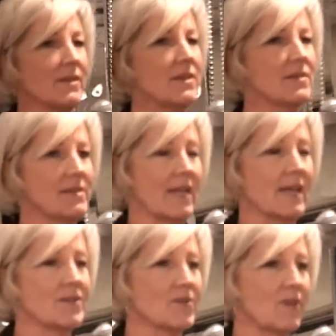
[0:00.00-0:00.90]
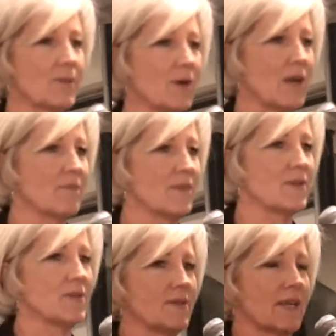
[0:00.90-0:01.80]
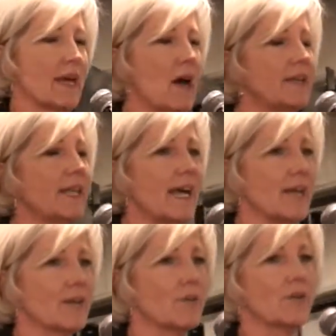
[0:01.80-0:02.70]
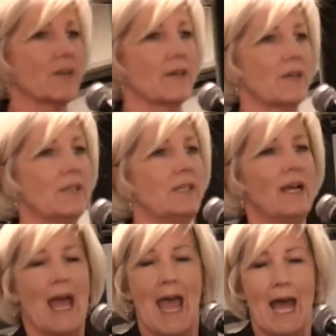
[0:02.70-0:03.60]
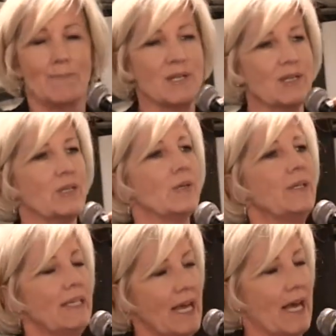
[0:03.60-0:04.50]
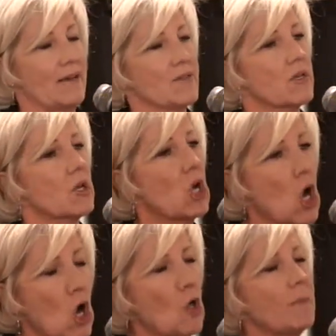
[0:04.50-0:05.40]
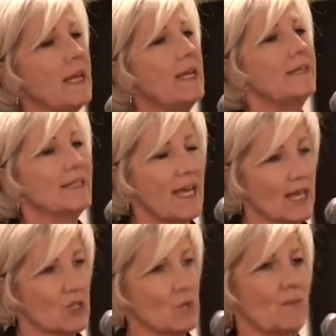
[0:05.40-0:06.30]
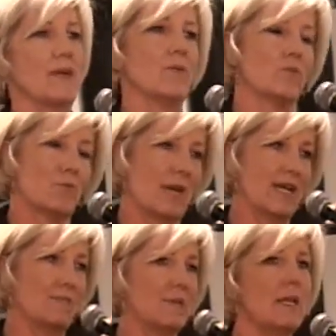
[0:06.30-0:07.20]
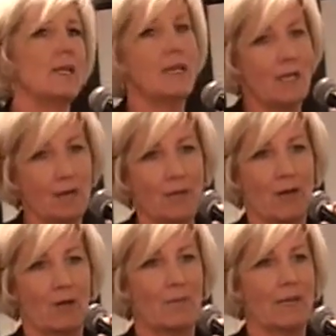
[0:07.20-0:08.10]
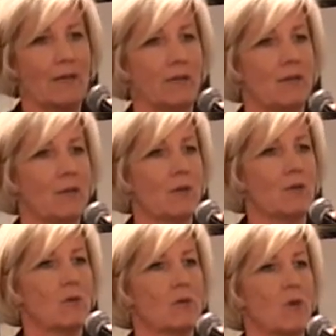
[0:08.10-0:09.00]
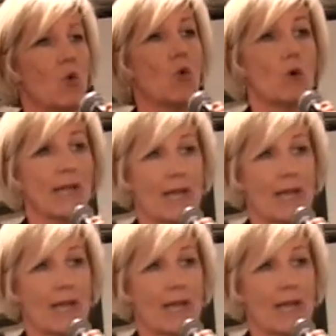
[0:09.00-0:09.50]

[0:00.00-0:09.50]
this? the answer on the bottom of this is an uncategorical, absolute yes. Call me, text me, write me, email me, or